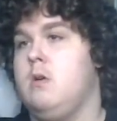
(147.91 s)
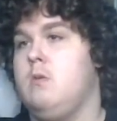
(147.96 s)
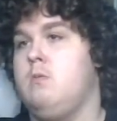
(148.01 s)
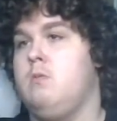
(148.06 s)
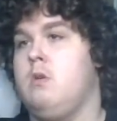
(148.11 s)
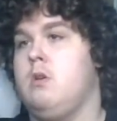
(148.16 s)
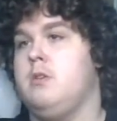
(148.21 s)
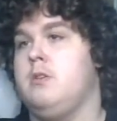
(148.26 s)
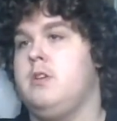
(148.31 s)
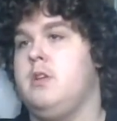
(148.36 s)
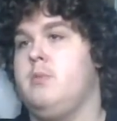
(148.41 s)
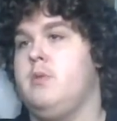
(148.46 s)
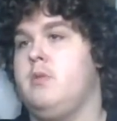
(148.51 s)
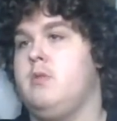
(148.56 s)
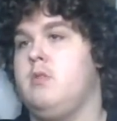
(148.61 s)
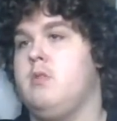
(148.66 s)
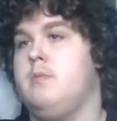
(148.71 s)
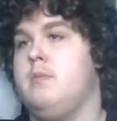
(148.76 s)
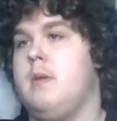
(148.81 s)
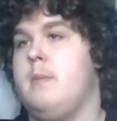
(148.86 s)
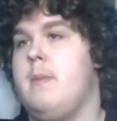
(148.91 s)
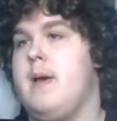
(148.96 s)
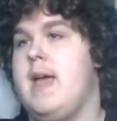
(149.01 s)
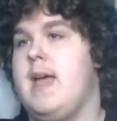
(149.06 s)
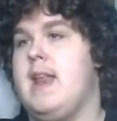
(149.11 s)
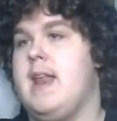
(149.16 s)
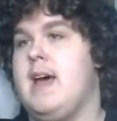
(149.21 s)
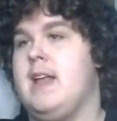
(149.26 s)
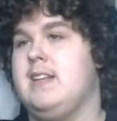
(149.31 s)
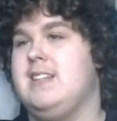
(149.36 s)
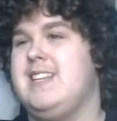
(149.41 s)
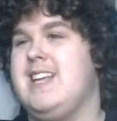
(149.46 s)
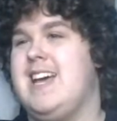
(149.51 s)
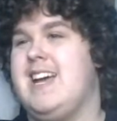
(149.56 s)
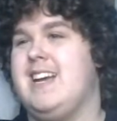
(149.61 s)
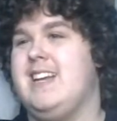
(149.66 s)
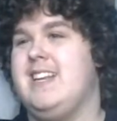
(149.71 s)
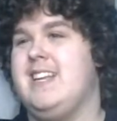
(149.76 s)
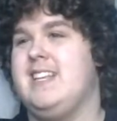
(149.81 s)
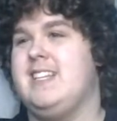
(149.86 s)
Wanda will become the main
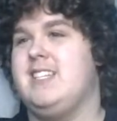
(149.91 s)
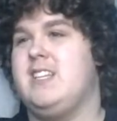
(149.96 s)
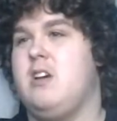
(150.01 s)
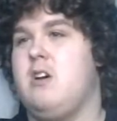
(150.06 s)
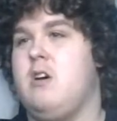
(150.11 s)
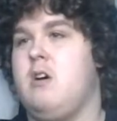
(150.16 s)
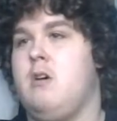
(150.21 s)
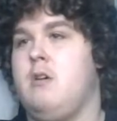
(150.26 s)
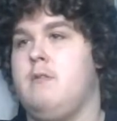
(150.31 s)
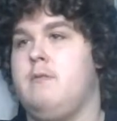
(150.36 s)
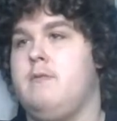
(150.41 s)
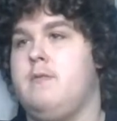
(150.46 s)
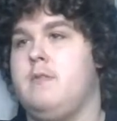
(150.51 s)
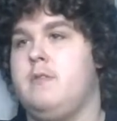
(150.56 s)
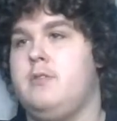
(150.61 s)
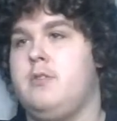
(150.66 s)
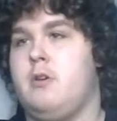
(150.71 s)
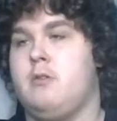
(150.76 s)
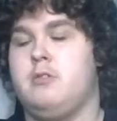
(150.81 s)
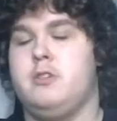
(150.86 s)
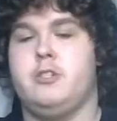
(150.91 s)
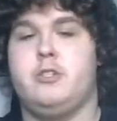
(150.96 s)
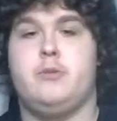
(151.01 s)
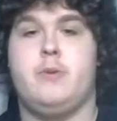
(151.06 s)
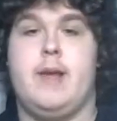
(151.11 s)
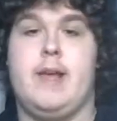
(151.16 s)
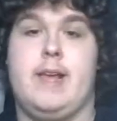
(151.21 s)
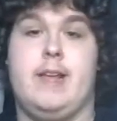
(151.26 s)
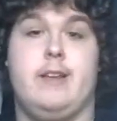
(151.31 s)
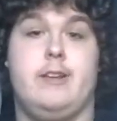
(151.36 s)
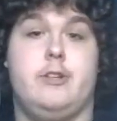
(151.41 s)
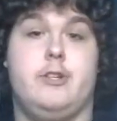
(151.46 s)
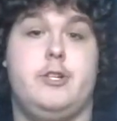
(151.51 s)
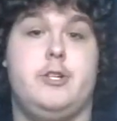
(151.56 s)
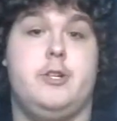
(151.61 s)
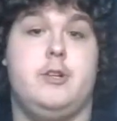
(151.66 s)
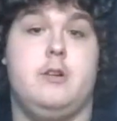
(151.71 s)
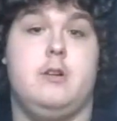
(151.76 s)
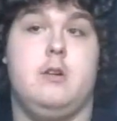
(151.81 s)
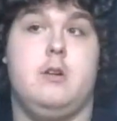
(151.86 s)
antagonist of Doctor
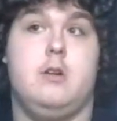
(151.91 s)
Strange.